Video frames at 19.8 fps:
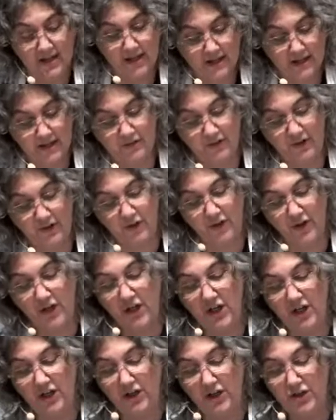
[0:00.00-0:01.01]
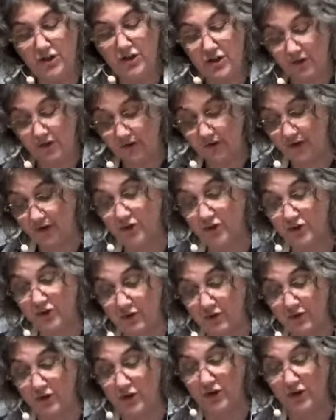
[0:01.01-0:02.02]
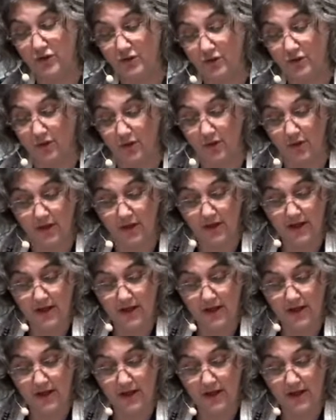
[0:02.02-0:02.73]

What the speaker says: Give us the courage to search for truth.